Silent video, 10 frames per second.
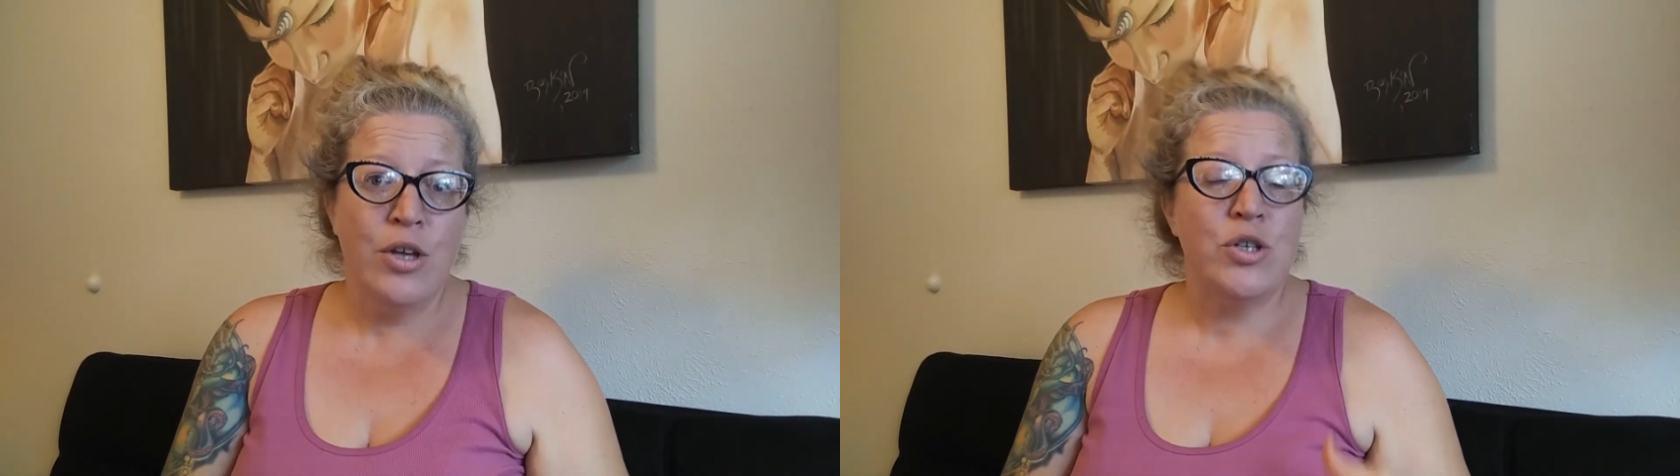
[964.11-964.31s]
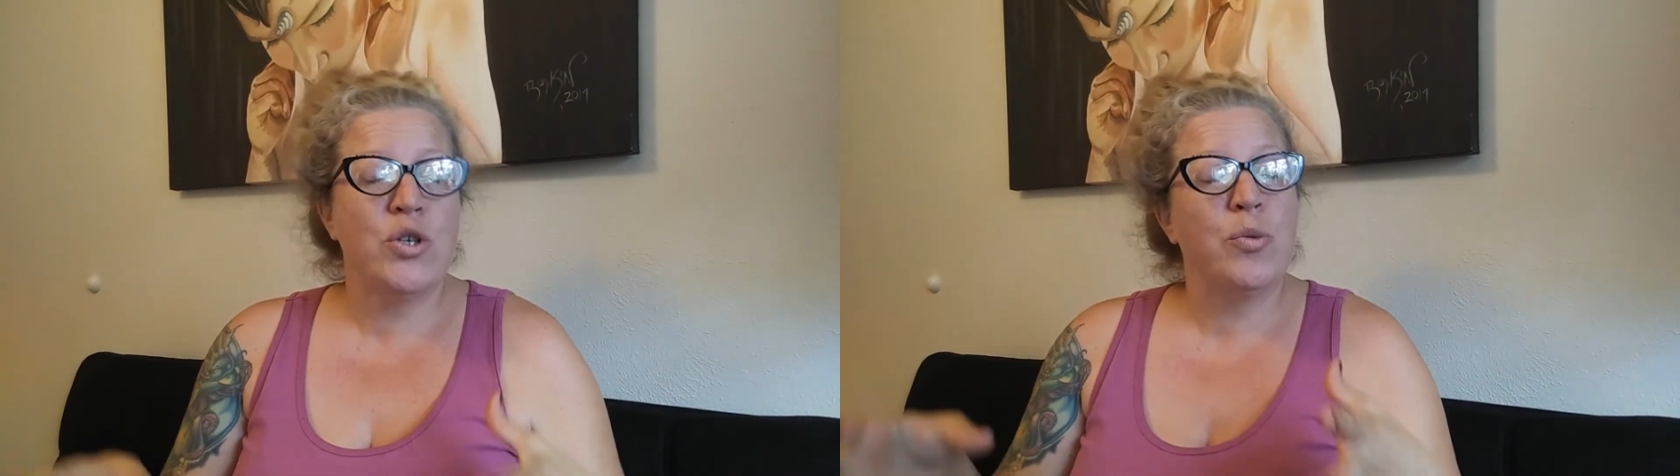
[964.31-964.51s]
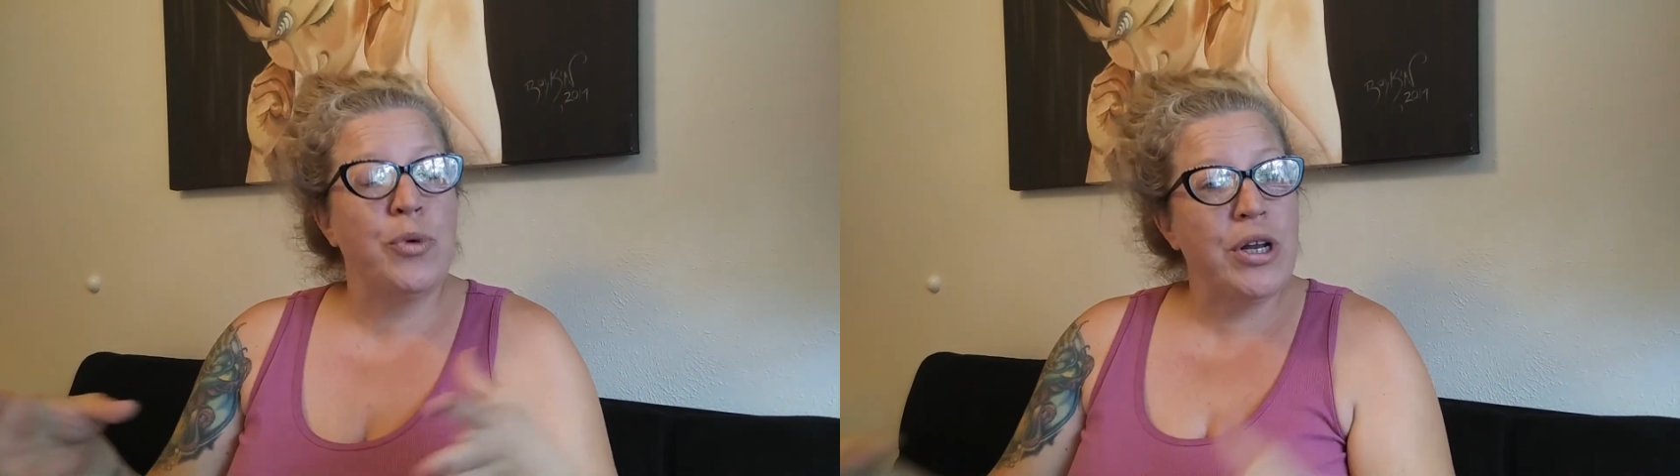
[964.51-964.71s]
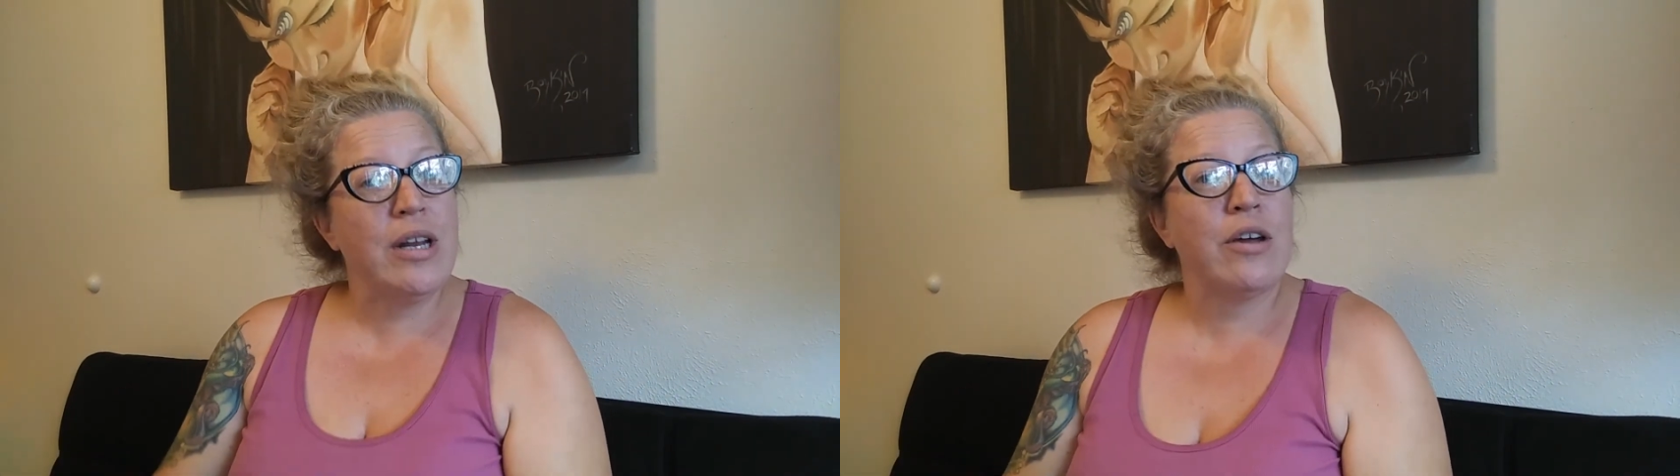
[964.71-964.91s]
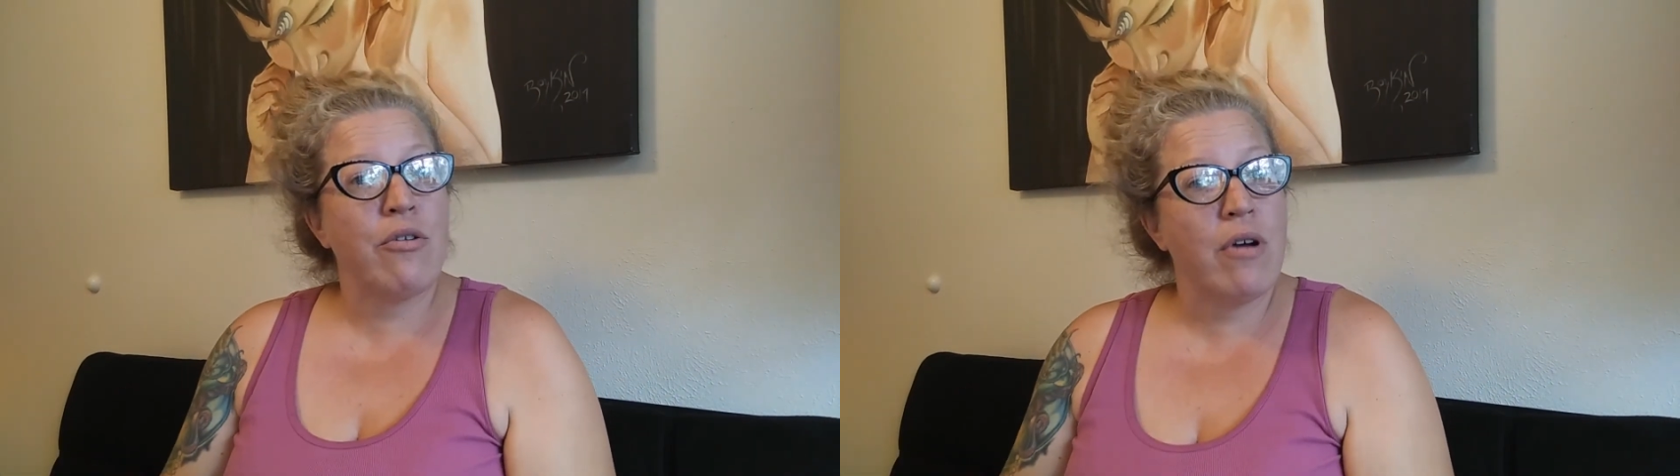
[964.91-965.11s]
to putting
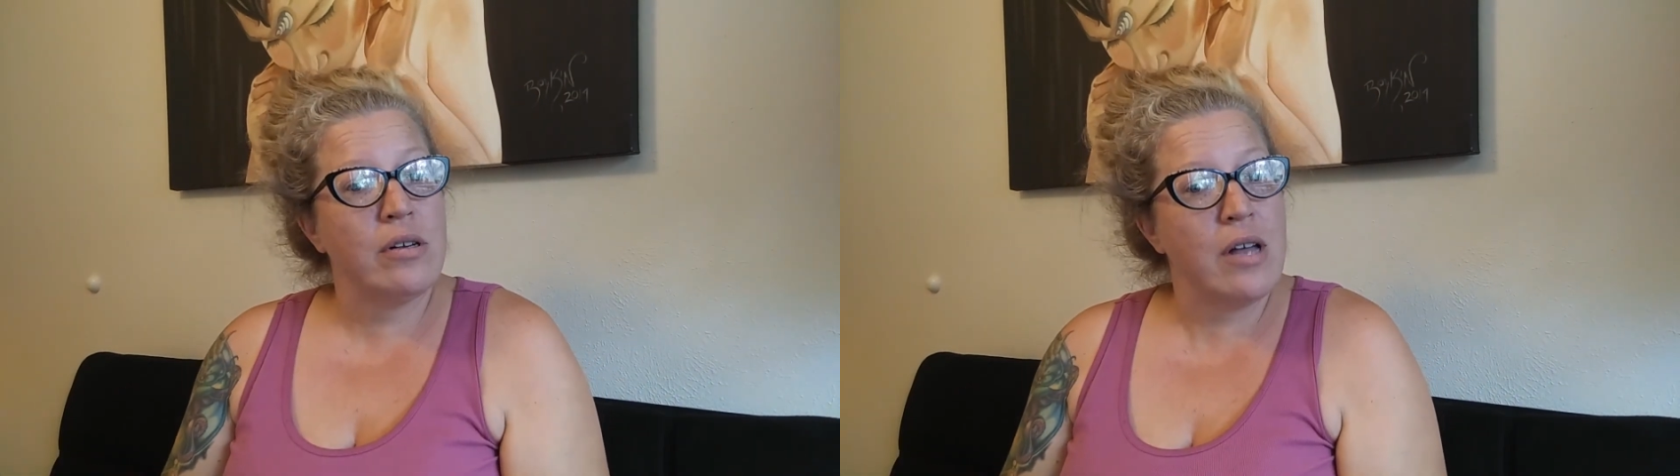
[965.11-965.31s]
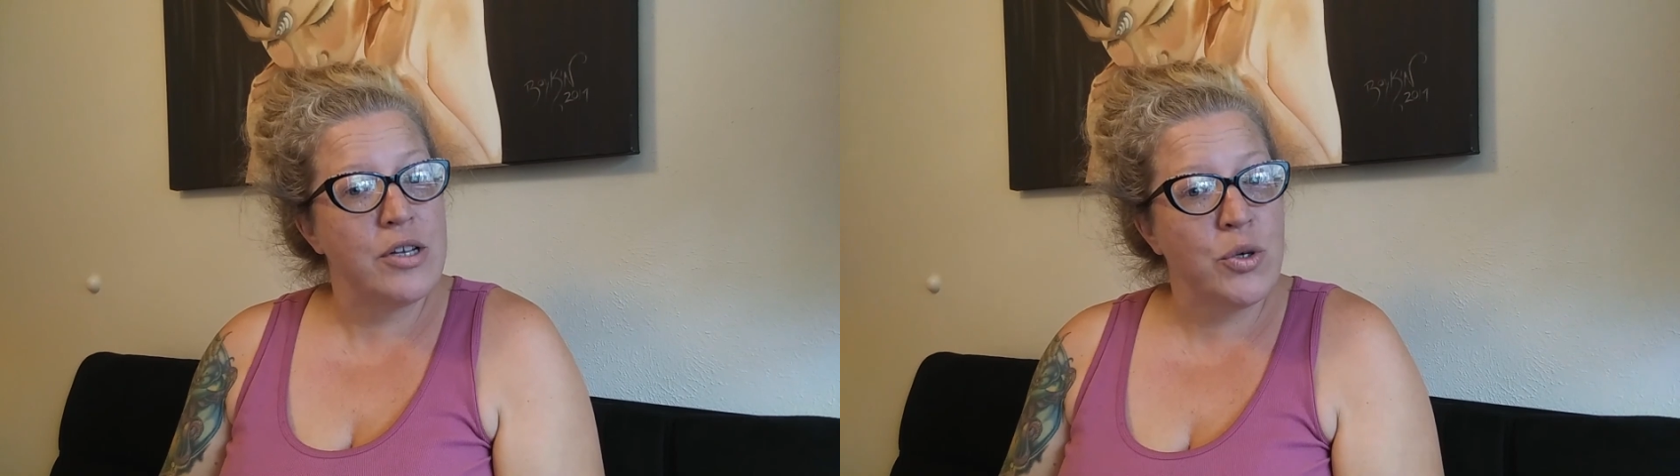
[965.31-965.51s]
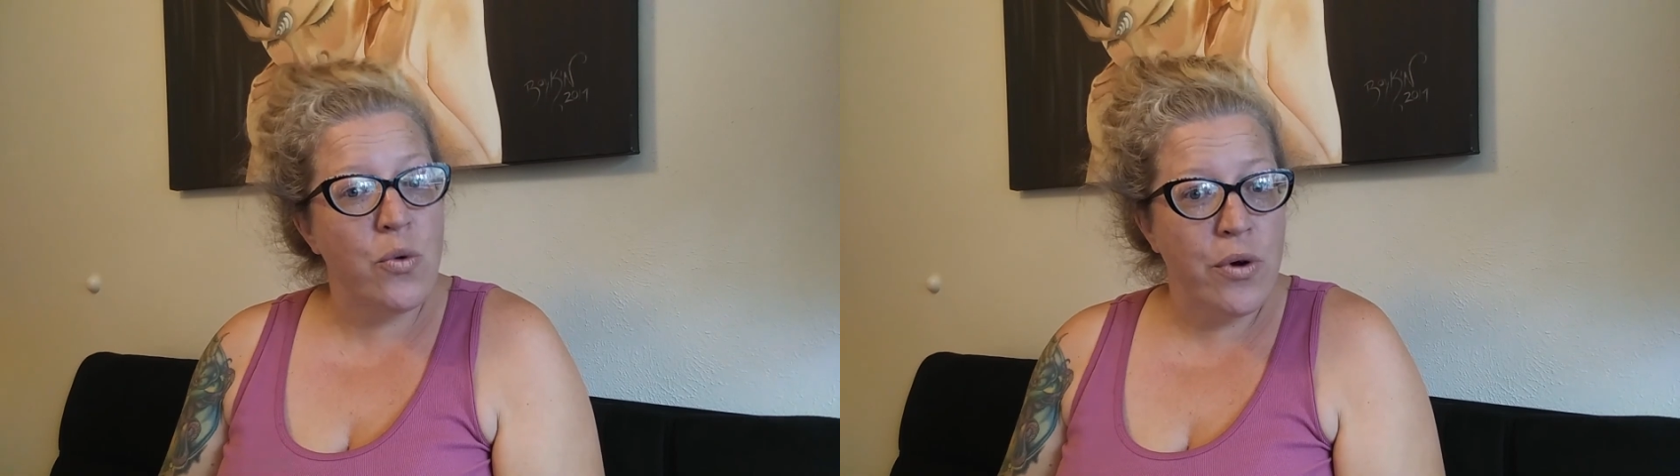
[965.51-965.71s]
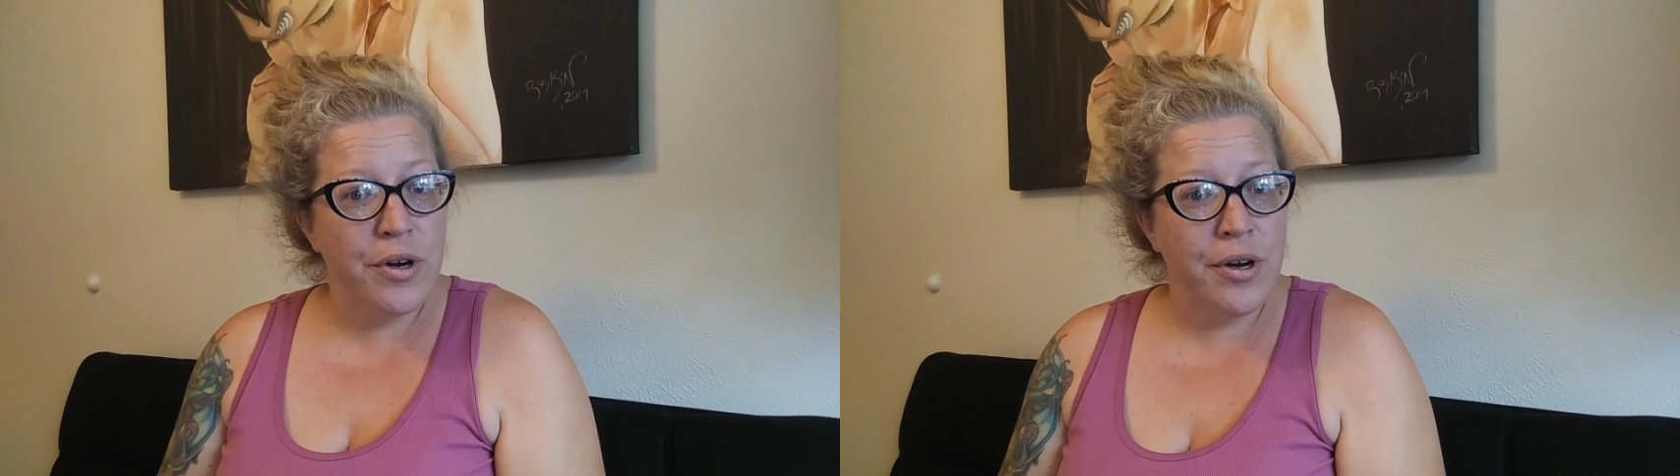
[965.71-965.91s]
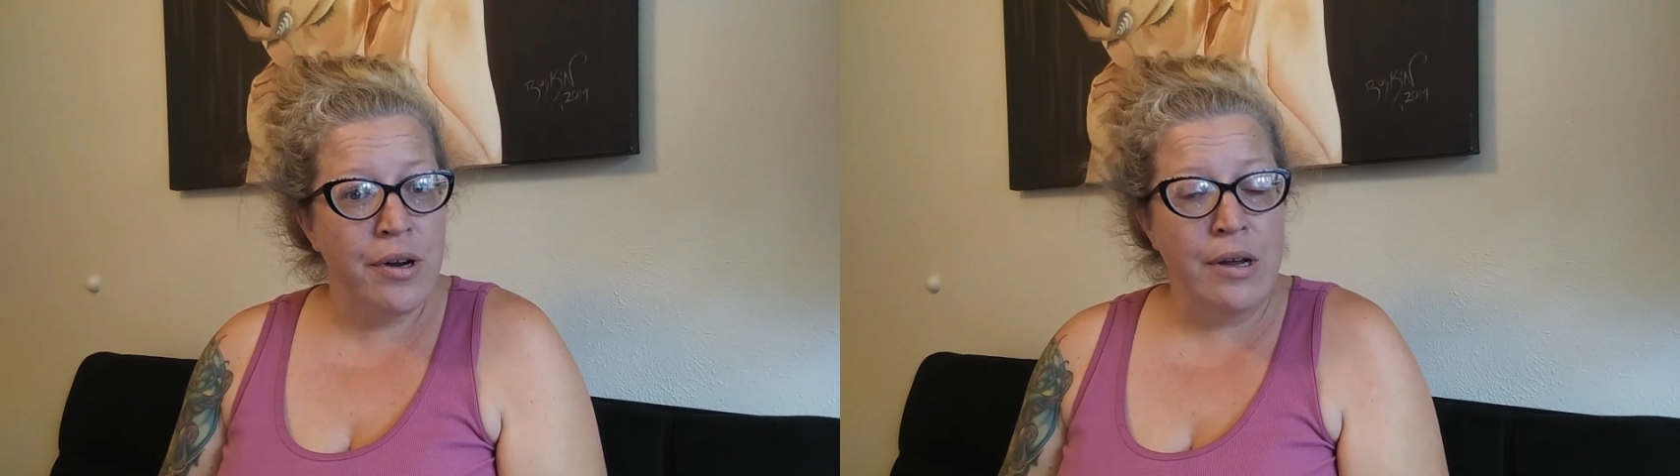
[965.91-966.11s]
it in chronological
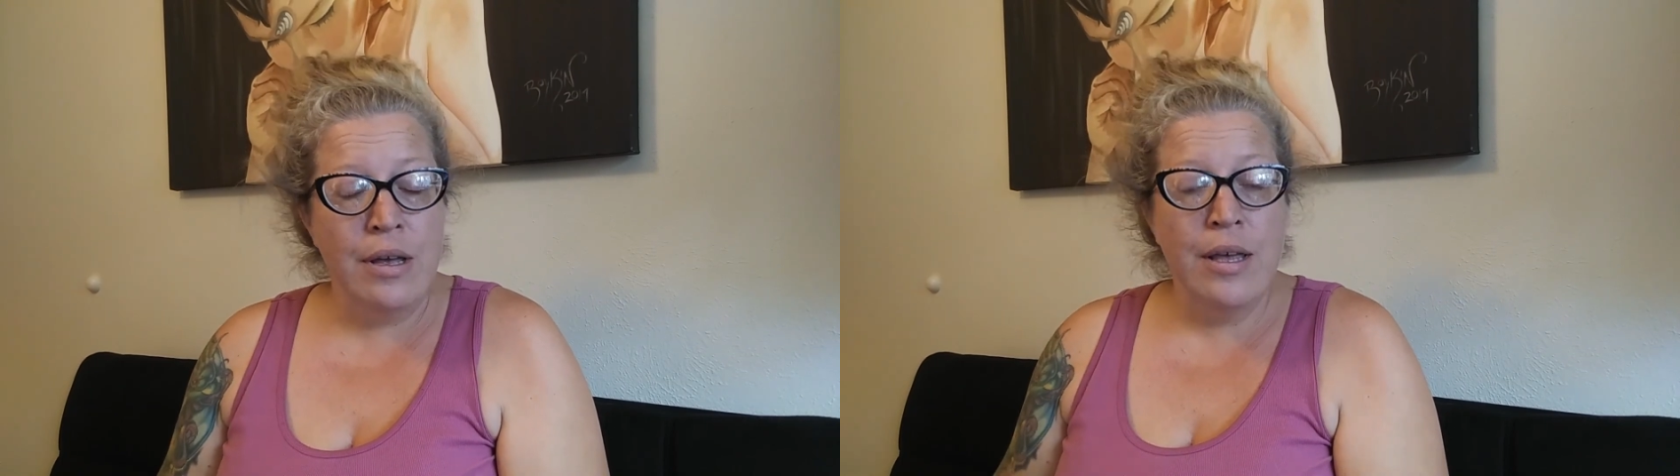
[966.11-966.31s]
order,